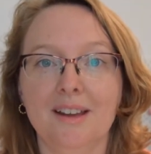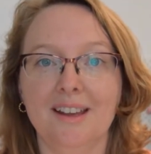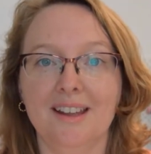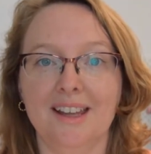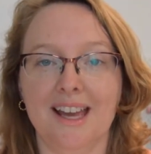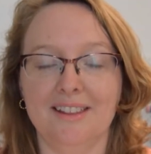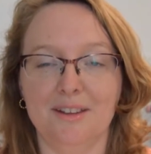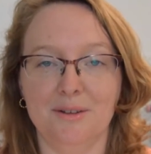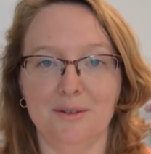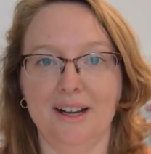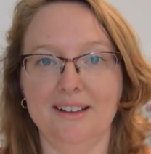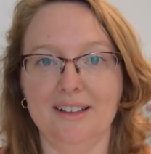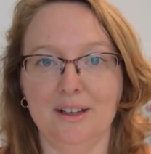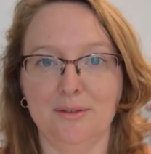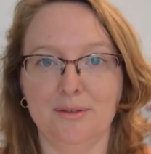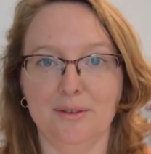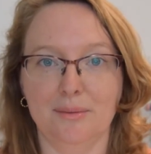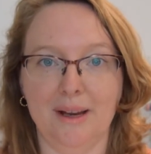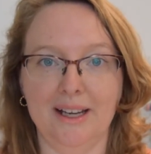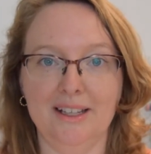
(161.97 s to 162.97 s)
get the right
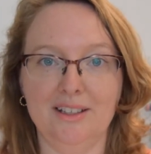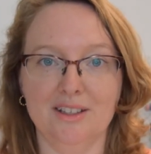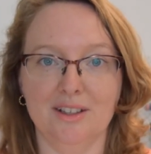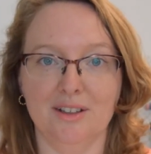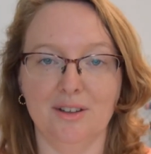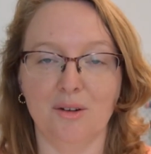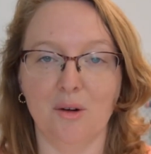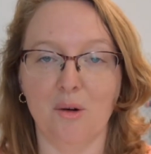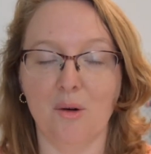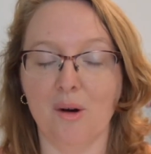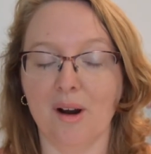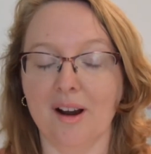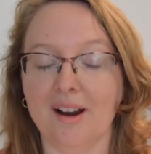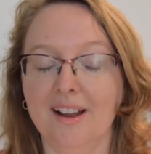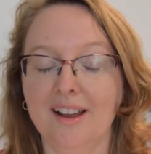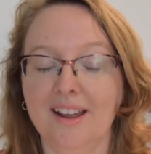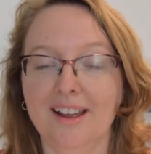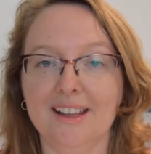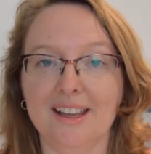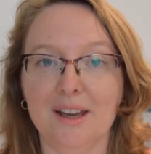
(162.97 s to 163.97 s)
information or
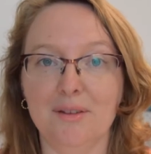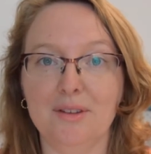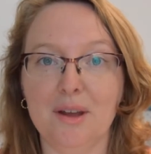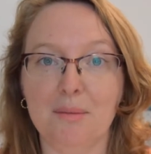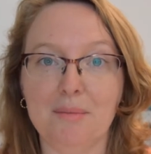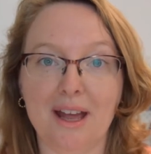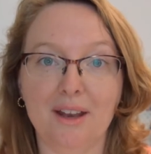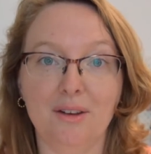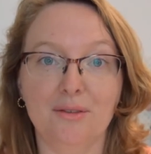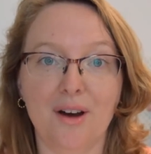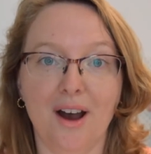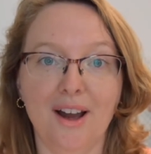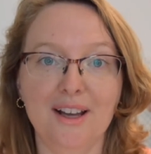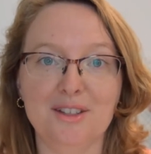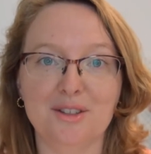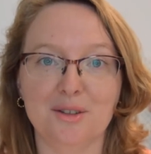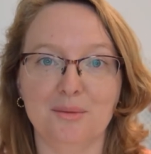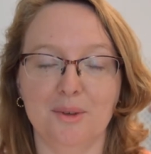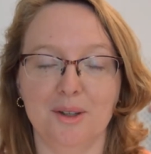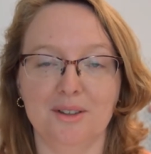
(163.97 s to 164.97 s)
give them
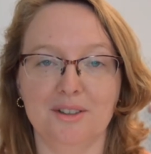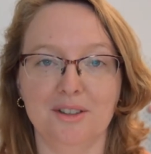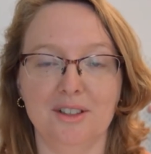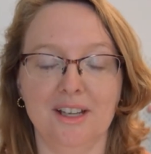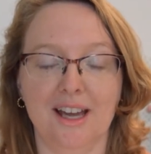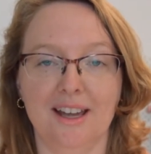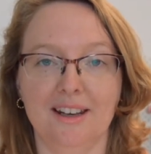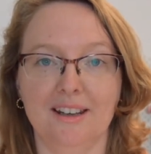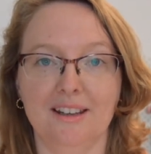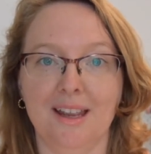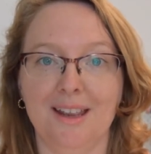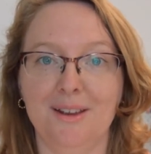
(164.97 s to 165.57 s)
advice on what to get.